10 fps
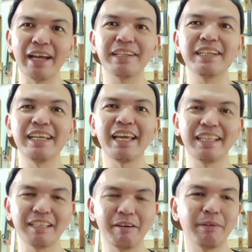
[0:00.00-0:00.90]

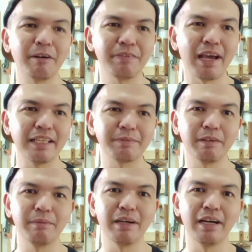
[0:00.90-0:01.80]
entertain some of our
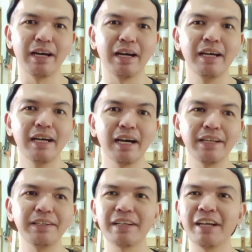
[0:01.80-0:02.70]
fans from
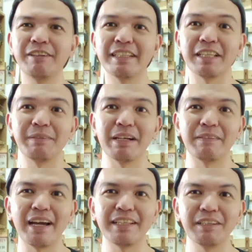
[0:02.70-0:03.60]
other countries as
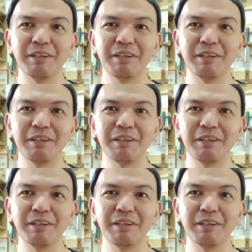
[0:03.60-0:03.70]
well, right?